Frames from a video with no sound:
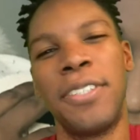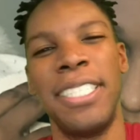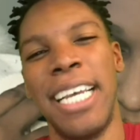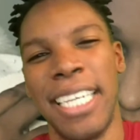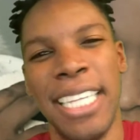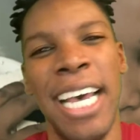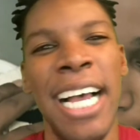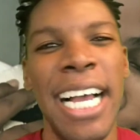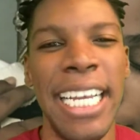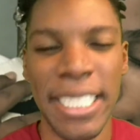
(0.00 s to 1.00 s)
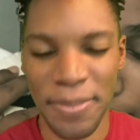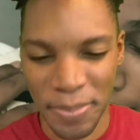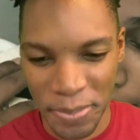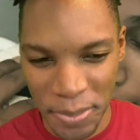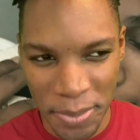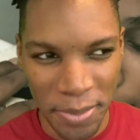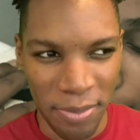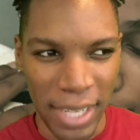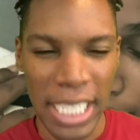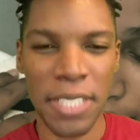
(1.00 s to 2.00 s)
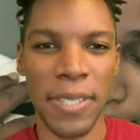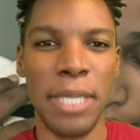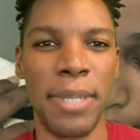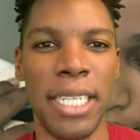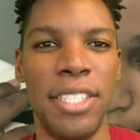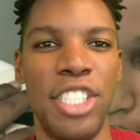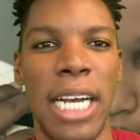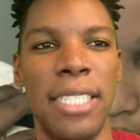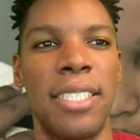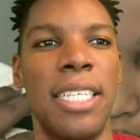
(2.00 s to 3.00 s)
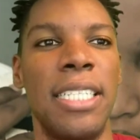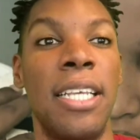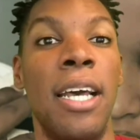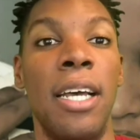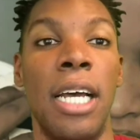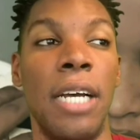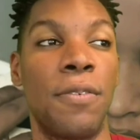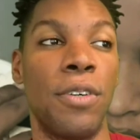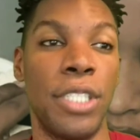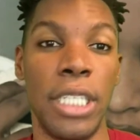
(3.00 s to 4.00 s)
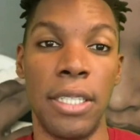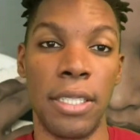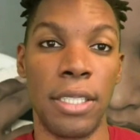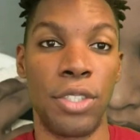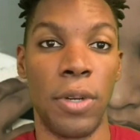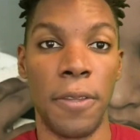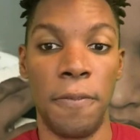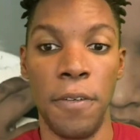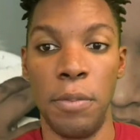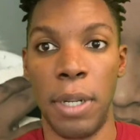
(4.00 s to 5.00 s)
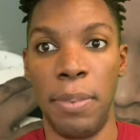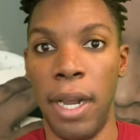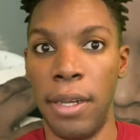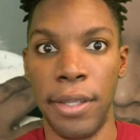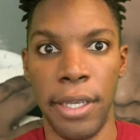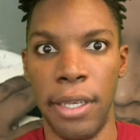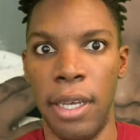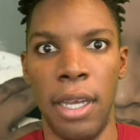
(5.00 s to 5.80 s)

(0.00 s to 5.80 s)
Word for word: a second and it's funny because Joseline, of course, she enjoyed the food, but apparently